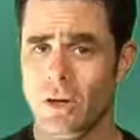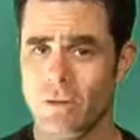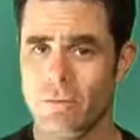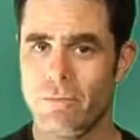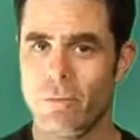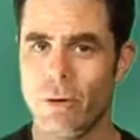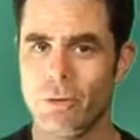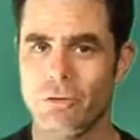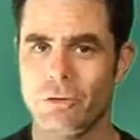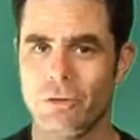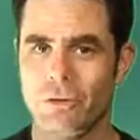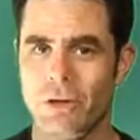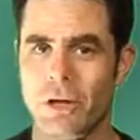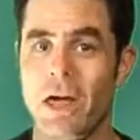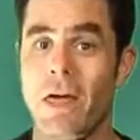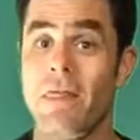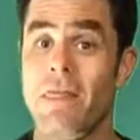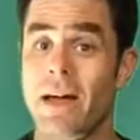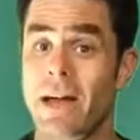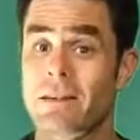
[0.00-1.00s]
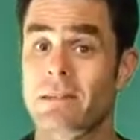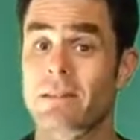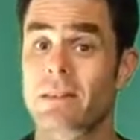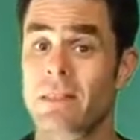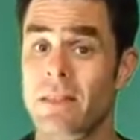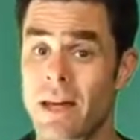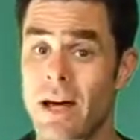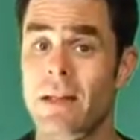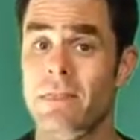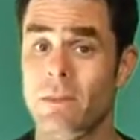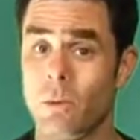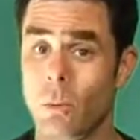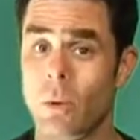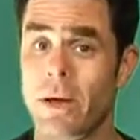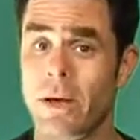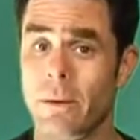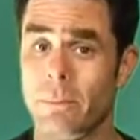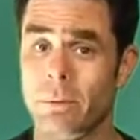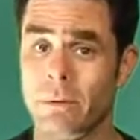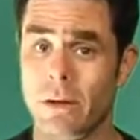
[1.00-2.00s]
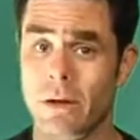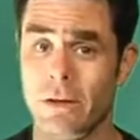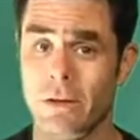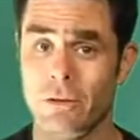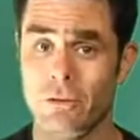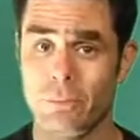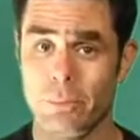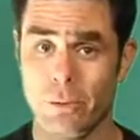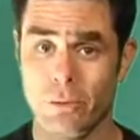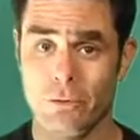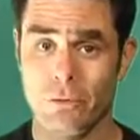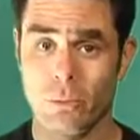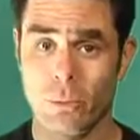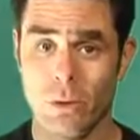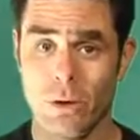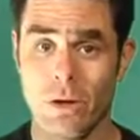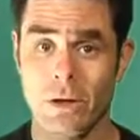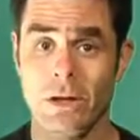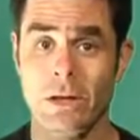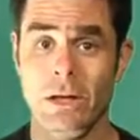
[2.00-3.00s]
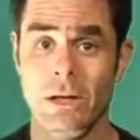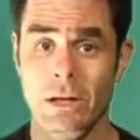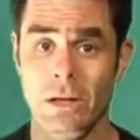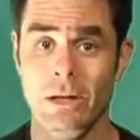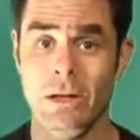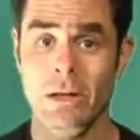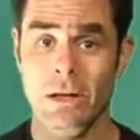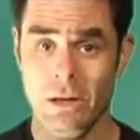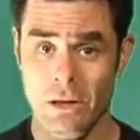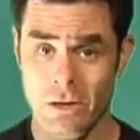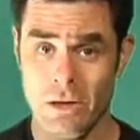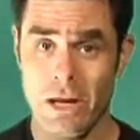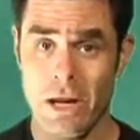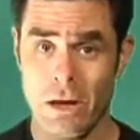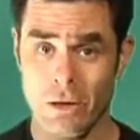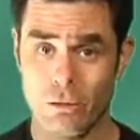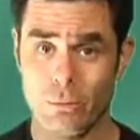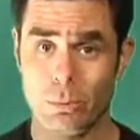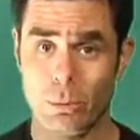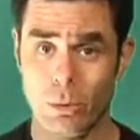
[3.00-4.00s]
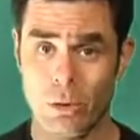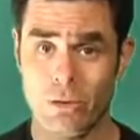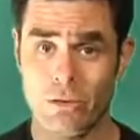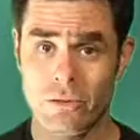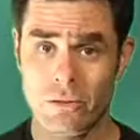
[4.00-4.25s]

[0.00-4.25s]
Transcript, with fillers: Unfortunately, that's not the way a plugin is supposed to work in Internet Explorer